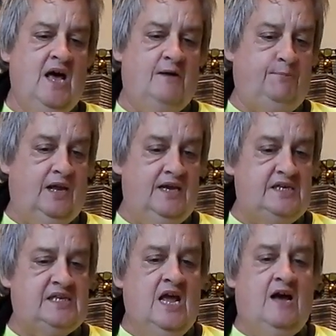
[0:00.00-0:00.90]
a
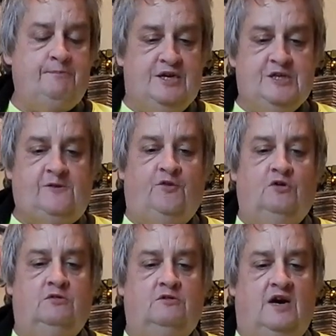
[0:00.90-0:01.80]
place, a
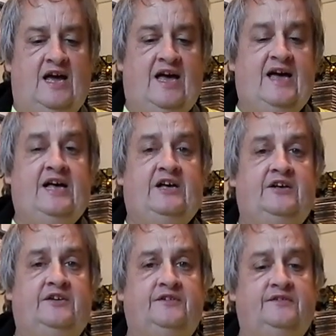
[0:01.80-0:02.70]
peaceful
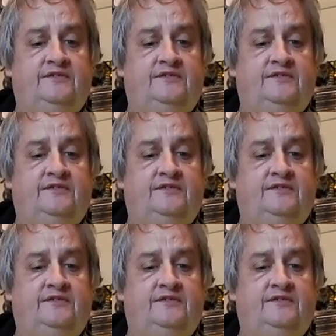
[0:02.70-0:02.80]
ground.